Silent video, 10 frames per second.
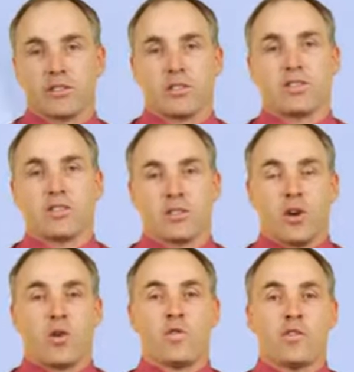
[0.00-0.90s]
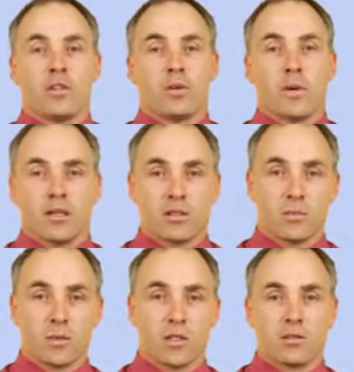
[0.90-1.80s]
just an overview about this
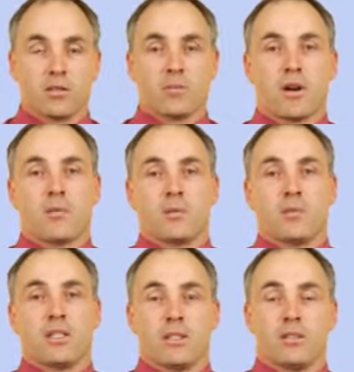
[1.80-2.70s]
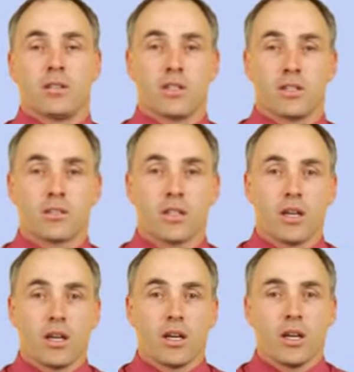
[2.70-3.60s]
particular problem in dogs.
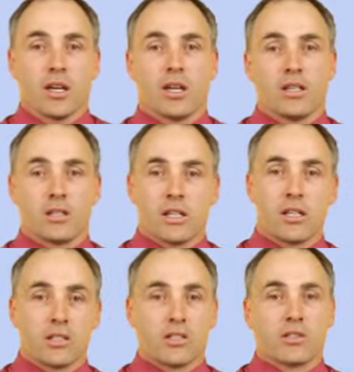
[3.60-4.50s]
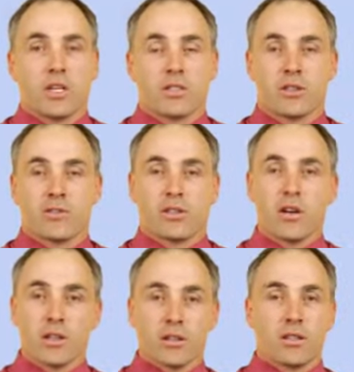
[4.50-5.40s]
And I'd like to stress
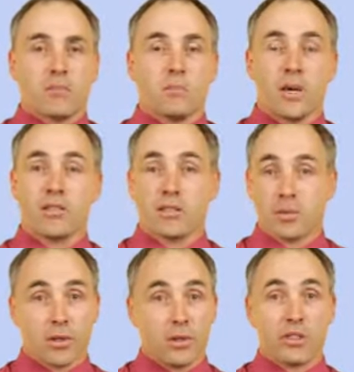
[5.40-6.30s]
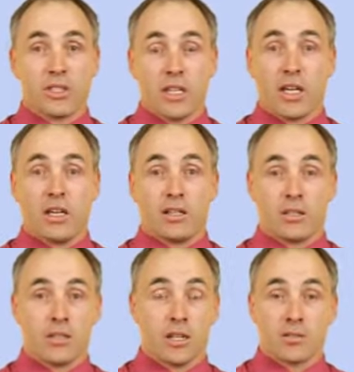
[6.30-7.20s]
overall that the best approach, again, and I
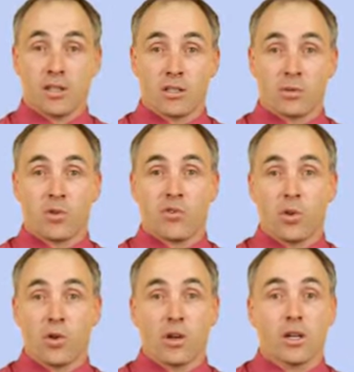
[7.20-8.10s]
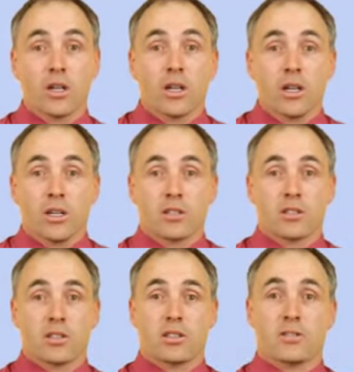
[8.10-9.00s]
think I've said this before, is
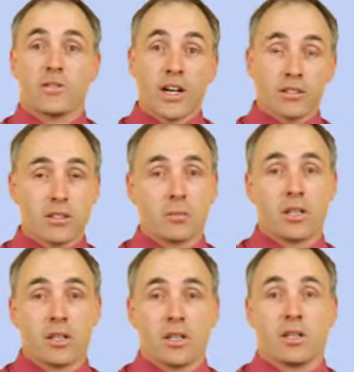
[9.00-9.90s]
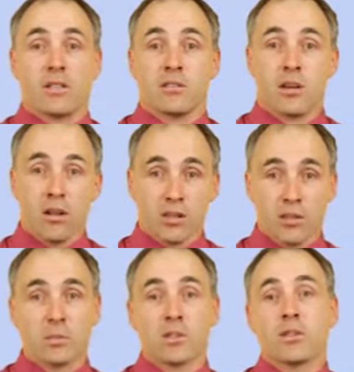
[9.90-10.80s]
to find somebody that is
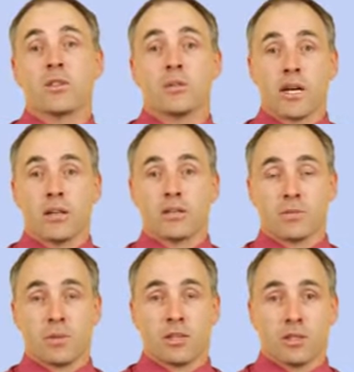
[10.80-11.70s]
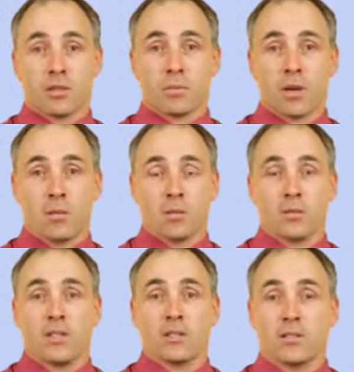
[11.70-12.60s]
knowledgeable about this particular
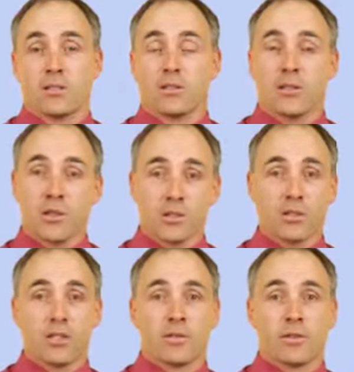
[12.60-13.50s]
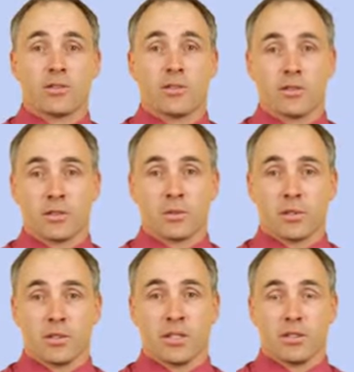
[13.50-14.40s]
problem, knows the different surgical
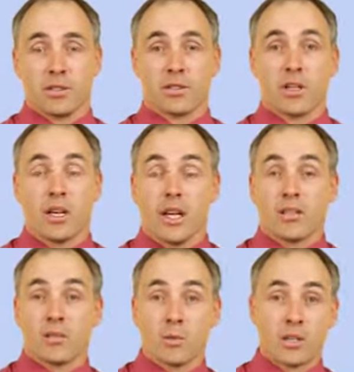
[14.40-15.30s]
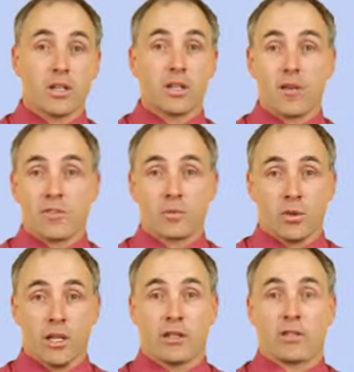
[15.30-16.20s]
procedures, and someone that you're comfortable
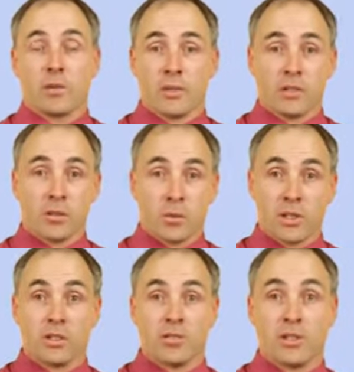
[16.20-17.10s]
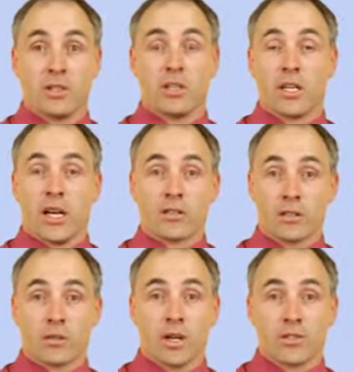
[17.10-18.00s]
with, someone that you feel you can ask
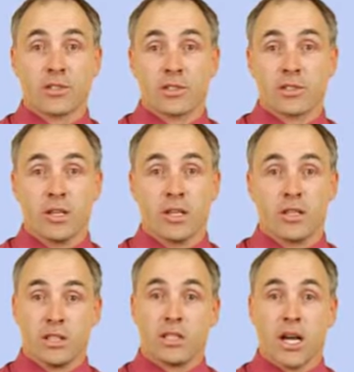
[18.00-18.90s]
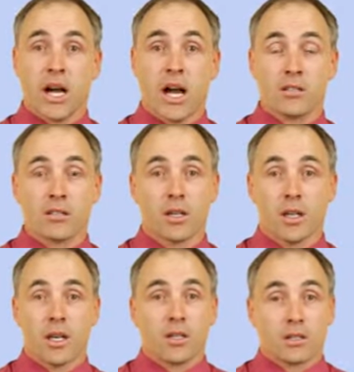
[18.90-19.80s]
the questions that you need to ask.
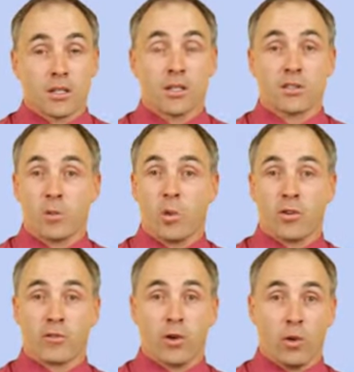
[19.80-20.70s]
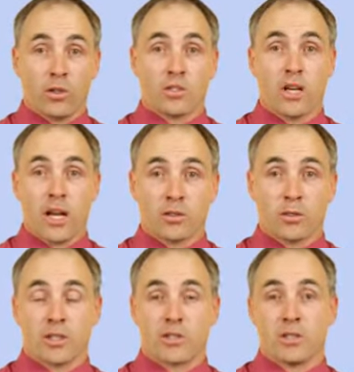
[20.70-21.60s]
So I think it's important for owners to ask
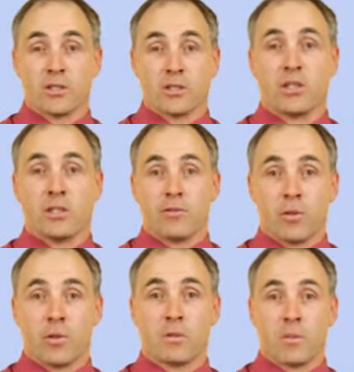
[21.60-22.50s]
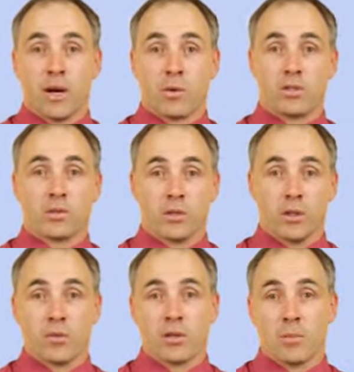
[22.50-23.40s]
questions and get informed about what's going
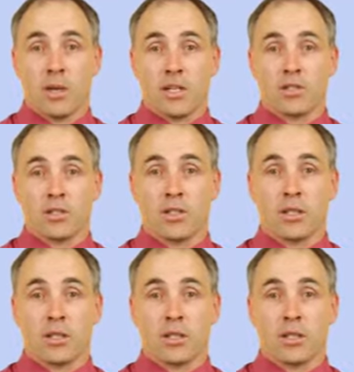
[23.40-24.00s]
on with their patient,